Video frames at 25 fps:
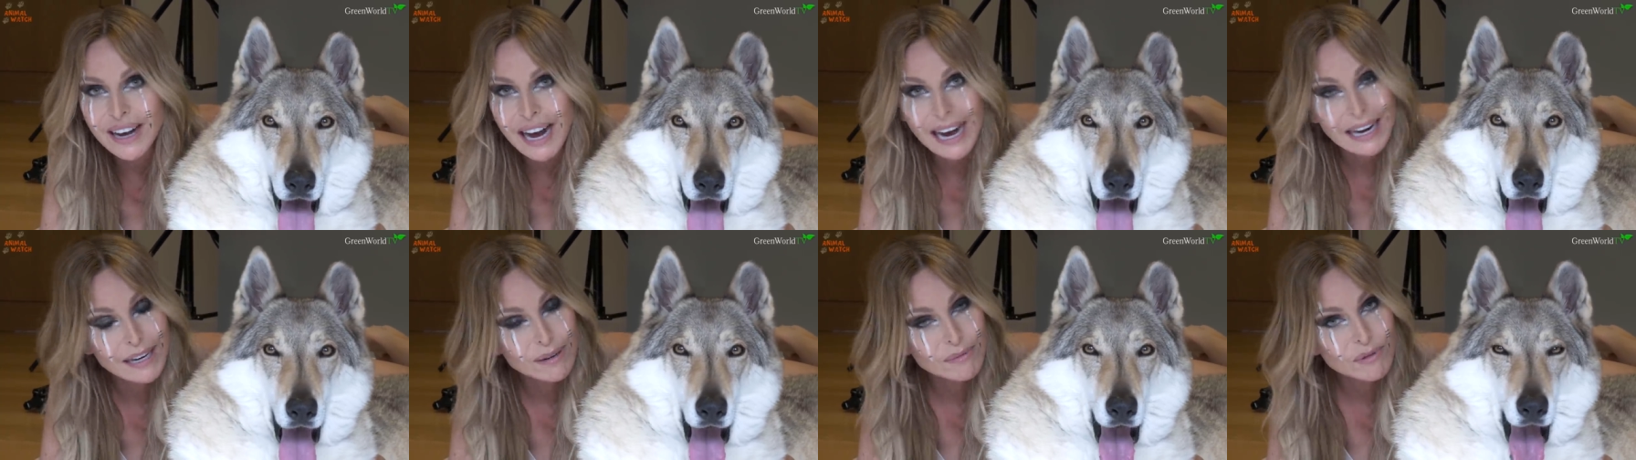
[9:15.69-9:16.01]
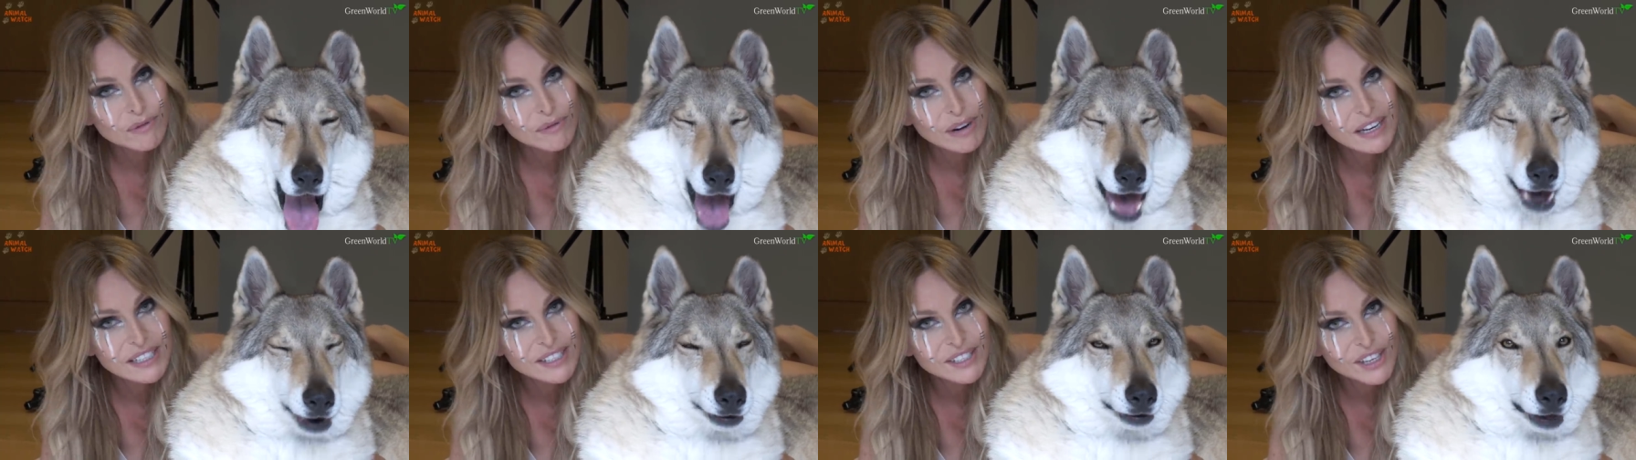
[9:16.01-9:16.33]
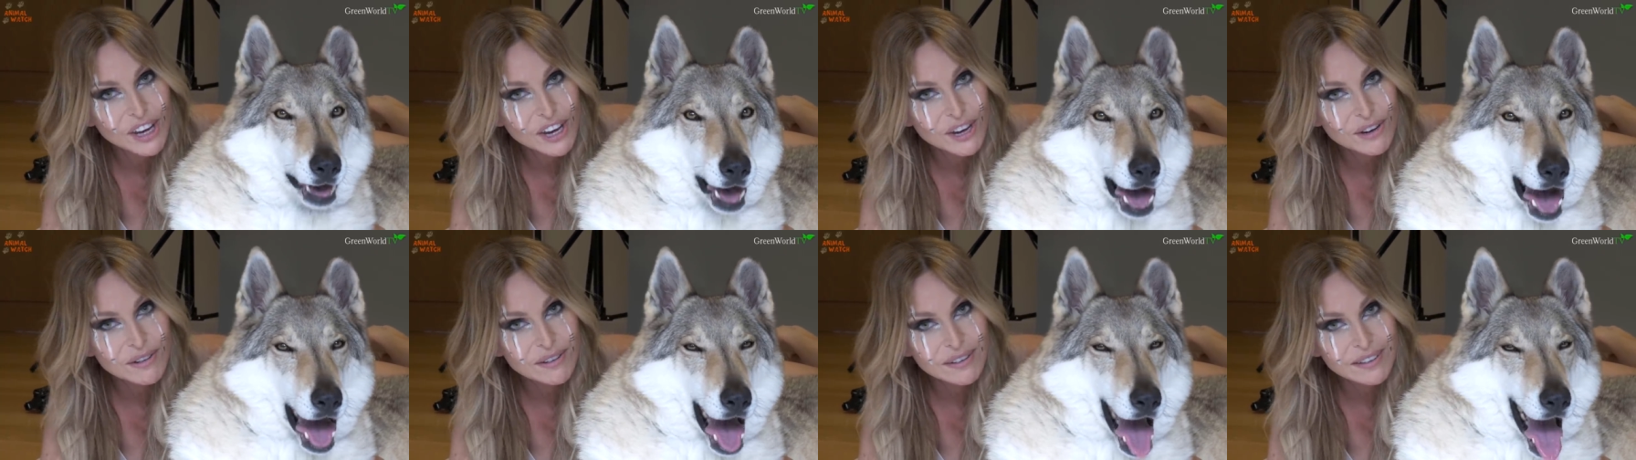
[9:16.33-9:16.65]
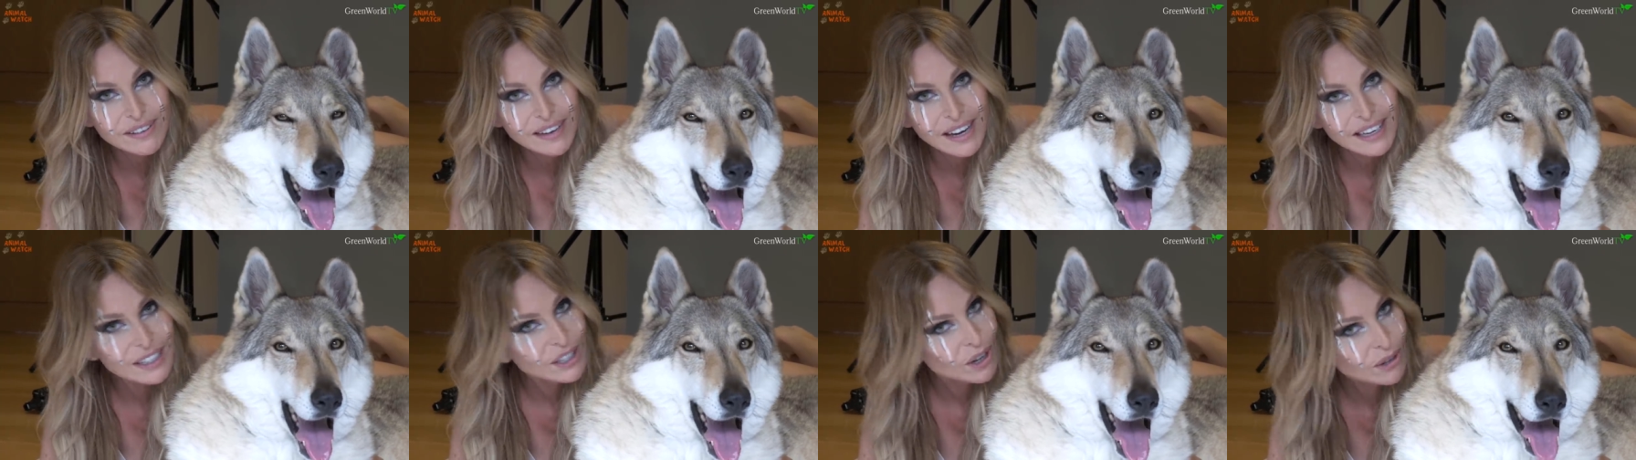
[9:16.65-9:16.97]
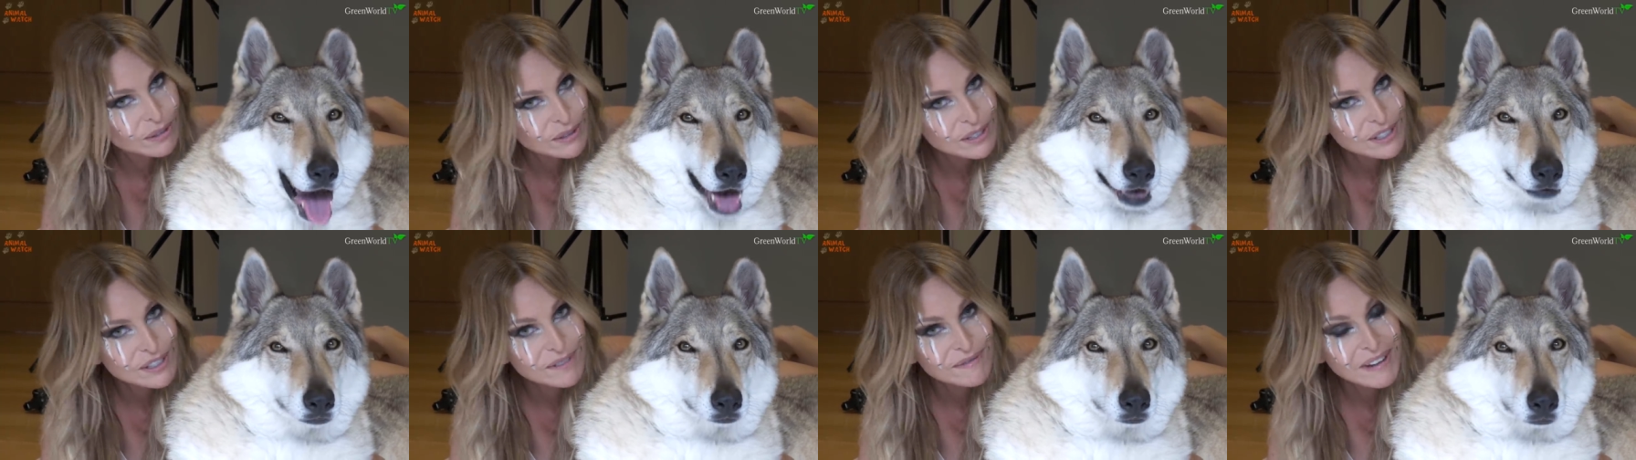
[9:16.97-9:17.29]
animal rescue and
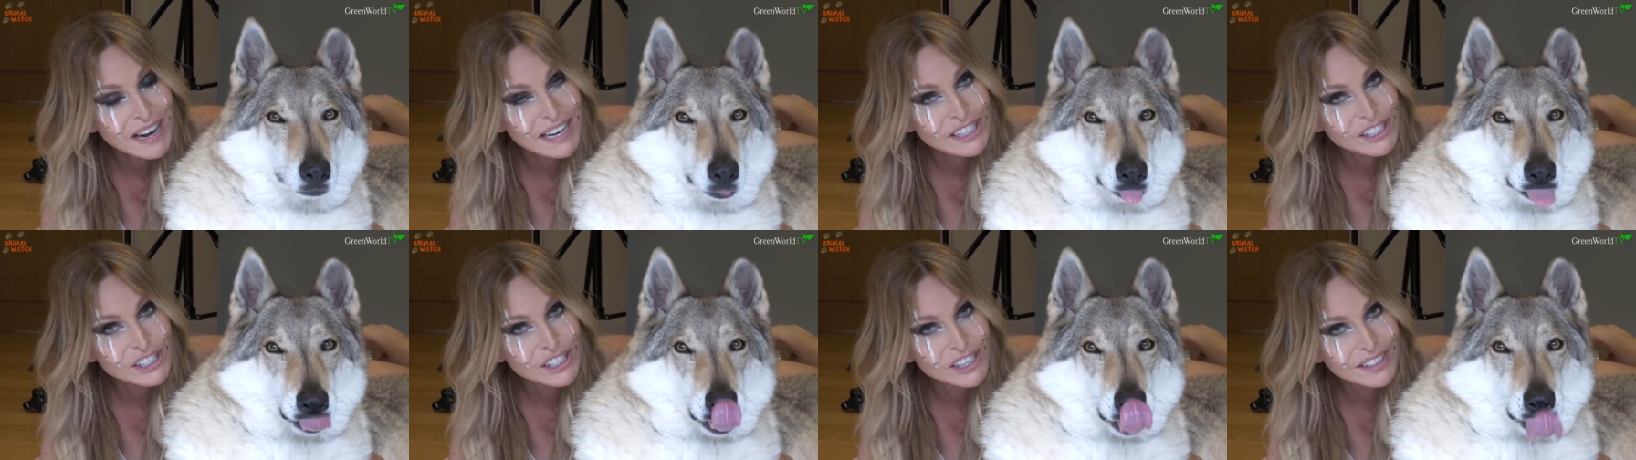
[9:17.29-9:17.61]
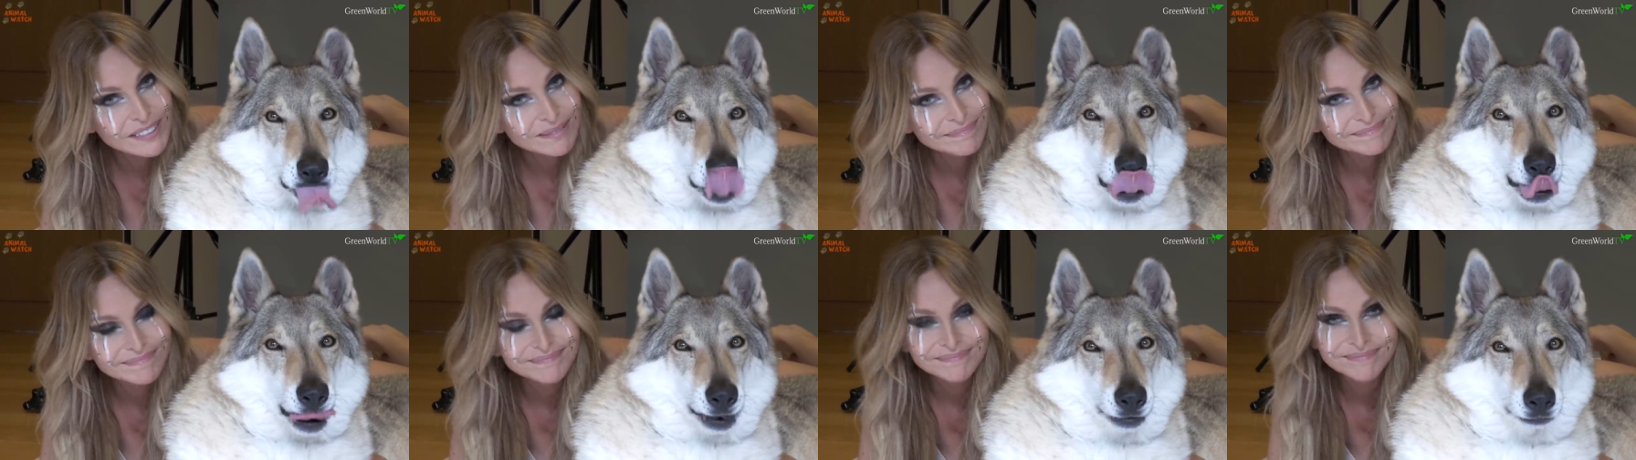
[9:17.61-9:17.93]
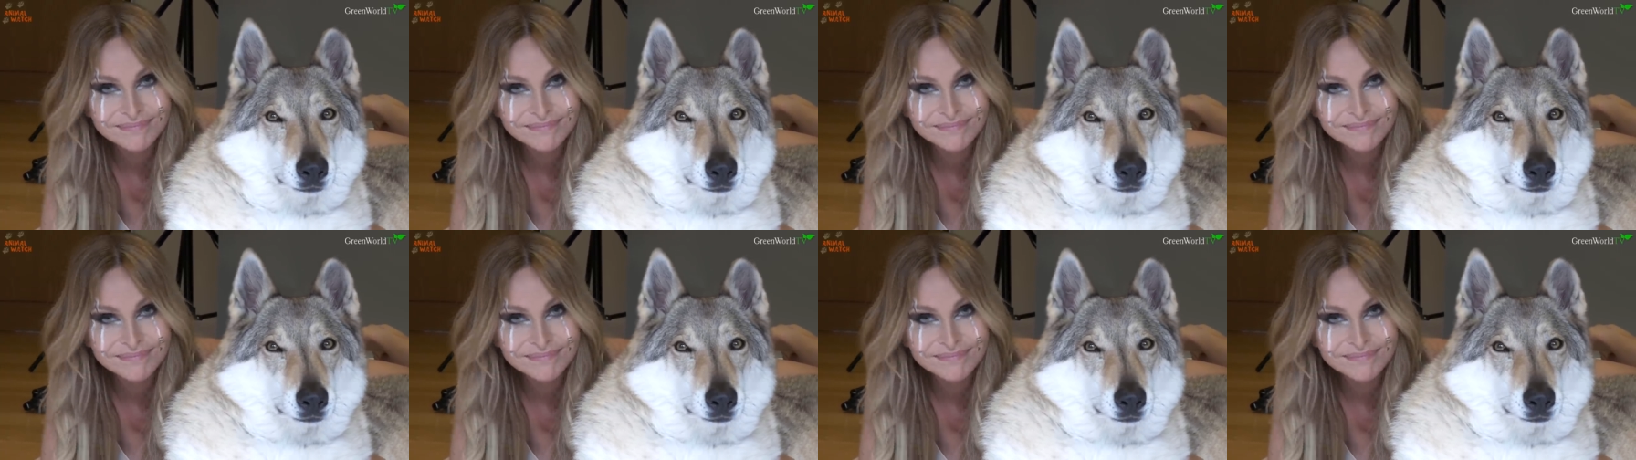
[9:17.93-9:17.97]
conservation.